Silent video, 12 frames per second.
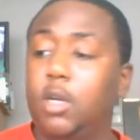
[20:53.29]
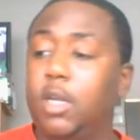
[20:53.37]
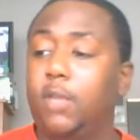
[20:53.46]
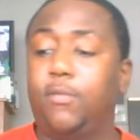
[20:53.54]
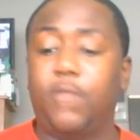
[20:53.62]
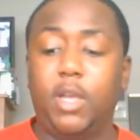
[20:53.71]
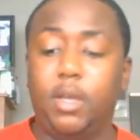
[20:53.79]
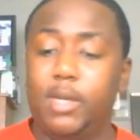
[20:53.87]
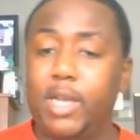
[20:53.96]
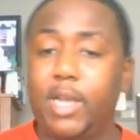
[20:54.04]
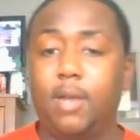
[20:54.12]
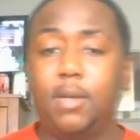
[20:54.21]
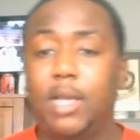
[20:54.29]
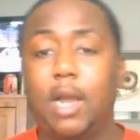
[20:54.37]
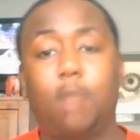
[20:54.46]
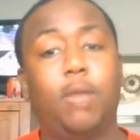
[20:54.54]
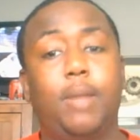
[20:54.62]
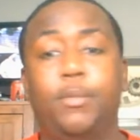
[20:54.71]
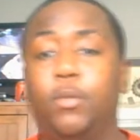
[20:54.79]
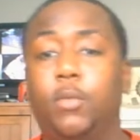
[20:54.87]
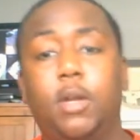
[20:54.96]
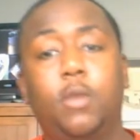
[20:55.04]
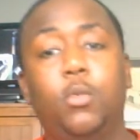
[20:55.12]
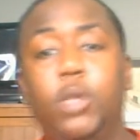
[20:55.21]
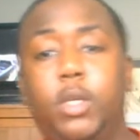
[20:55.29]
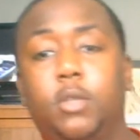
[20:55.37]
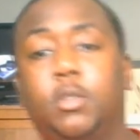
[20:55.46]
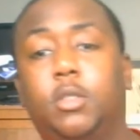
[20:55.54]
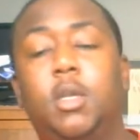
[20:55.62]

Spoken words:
it fell down and got wrapped around the wheels.